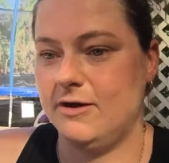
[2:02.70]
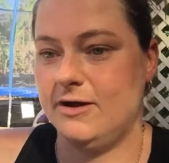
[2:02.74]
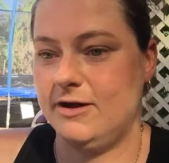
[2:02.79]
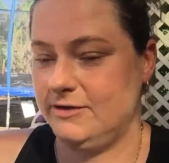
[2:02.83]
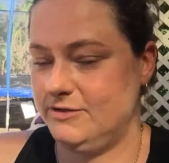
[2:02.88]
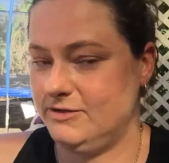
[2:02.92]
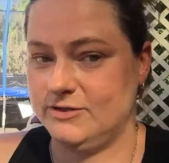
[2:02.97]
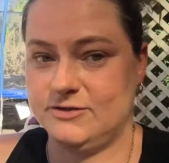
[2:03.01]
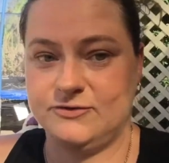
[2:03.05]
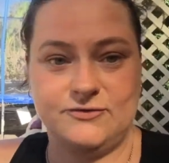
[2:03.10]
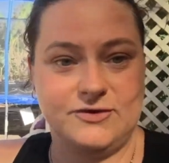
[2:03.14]
I
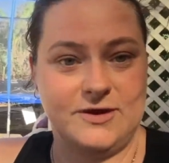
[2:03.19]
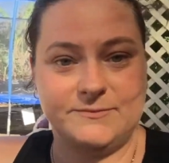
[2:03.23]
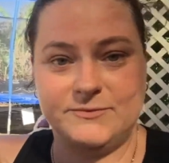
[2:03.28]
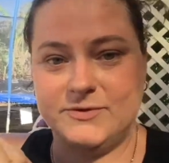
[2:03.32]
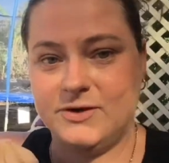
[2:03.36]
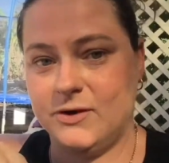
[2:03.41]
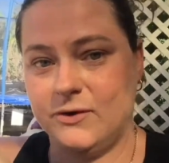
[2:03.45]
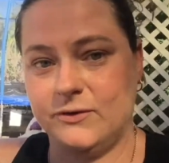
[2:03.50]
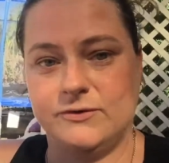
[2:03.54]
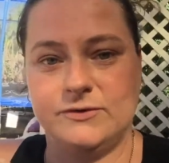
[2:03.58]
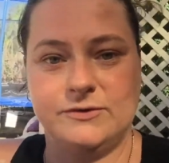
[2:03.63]
just grabbed
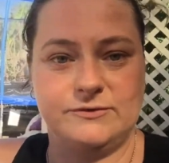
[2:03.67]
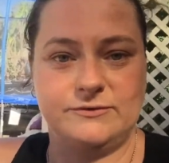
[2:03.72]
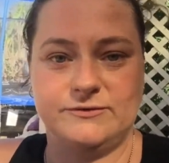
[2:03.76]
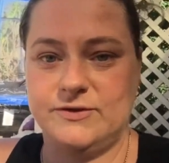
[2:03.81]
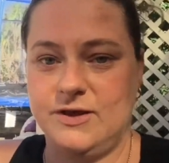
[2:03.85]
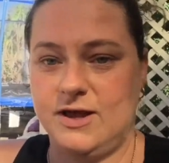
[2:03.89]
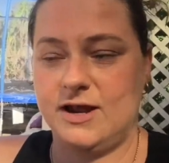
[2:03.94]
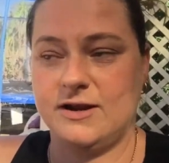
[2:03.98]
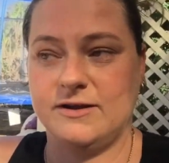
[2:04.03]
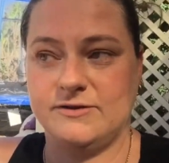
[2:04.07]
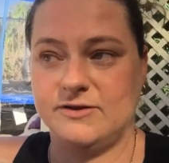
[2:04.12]
hold of her
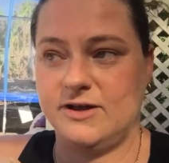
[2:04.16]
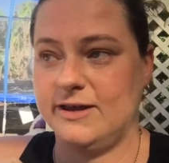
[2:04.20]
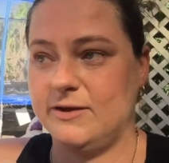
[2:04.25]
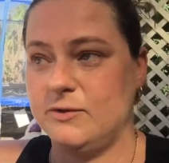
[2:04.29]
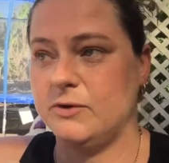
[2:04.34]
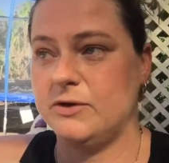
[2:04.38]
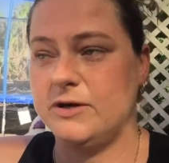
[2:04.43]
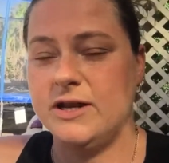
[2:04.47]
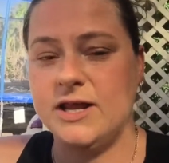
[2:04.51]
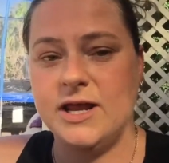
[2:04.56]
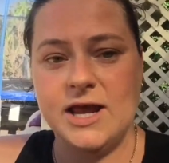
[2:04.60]
as hard as I
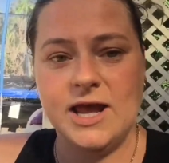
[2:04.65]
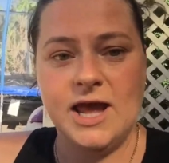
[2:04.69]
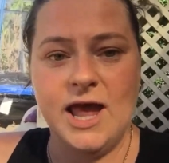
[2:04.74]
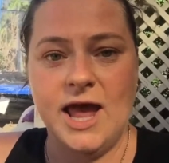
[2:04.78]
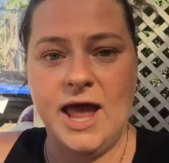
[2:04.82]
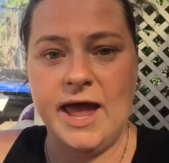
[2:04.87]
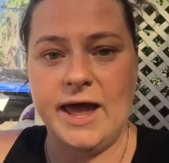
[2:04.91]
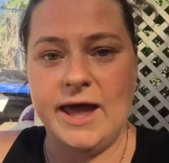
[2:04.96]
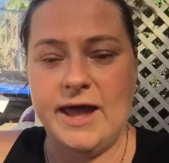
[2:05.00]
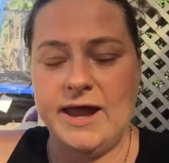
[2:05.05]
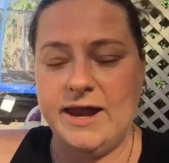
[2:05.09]
could
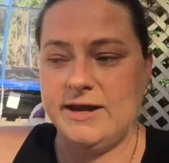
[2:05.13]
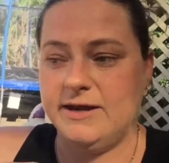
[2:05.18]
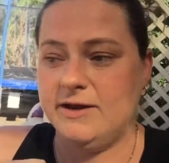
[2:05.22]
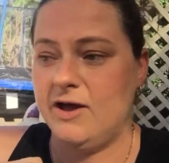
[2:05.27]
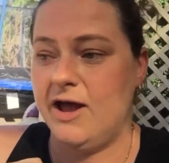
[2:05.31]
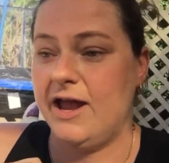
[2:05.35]
and